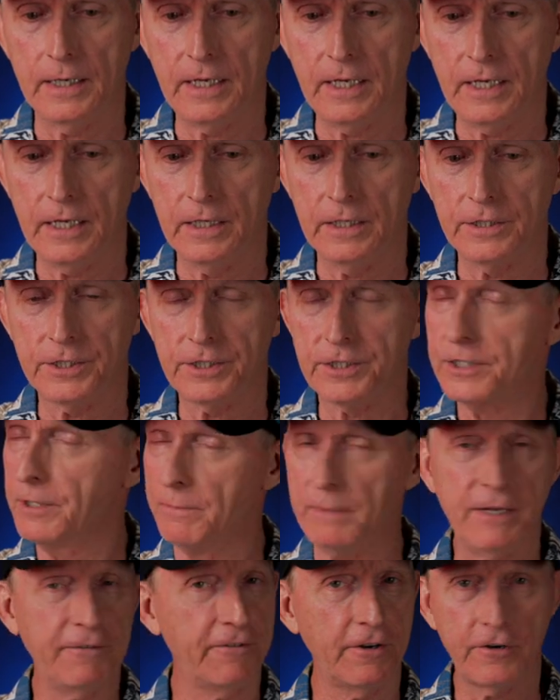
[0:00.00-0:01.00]
is, to
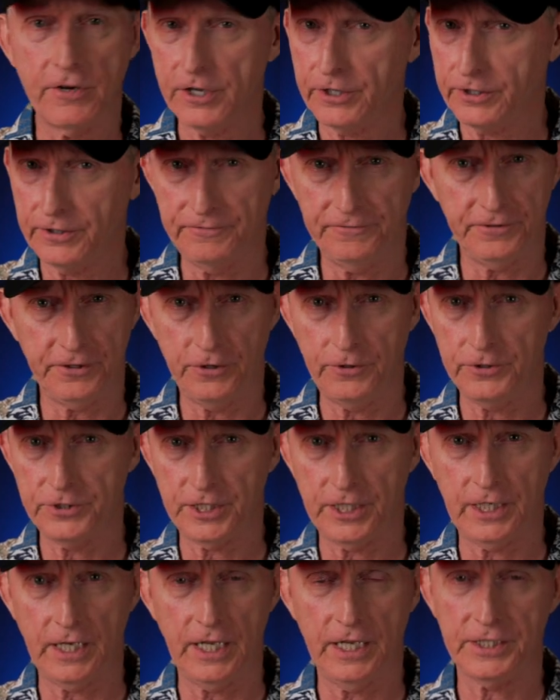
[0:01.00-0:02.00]
me, very
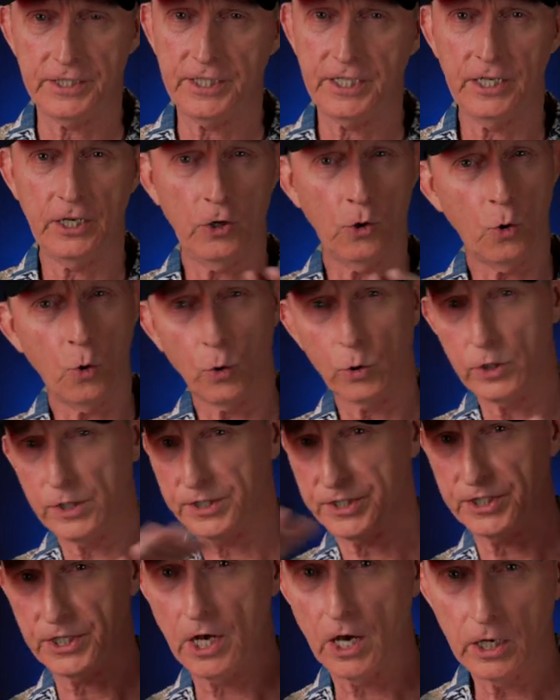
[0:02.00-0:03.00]
confusing. It's in a
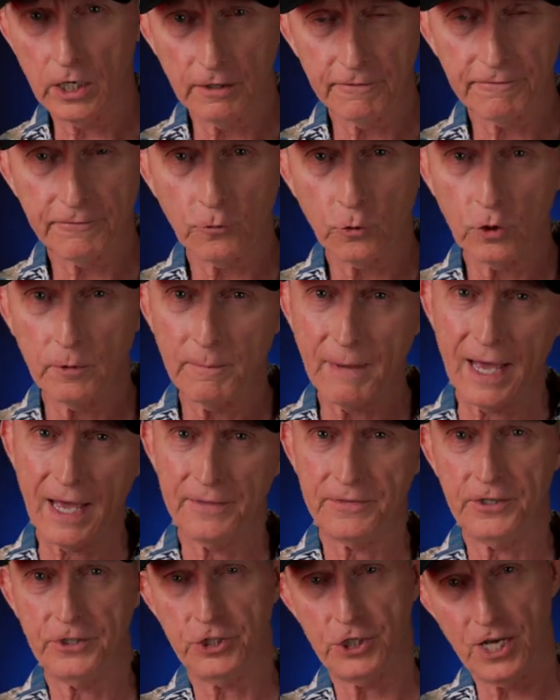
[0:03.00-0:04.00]
horizontal
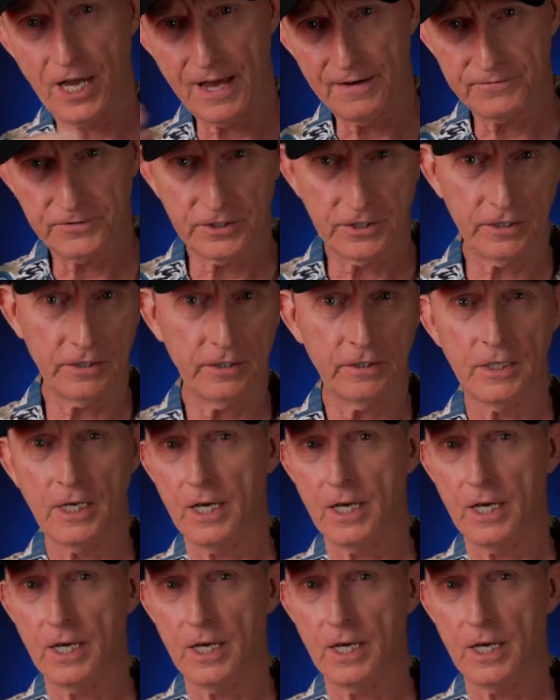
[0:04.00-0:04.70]
format that you have to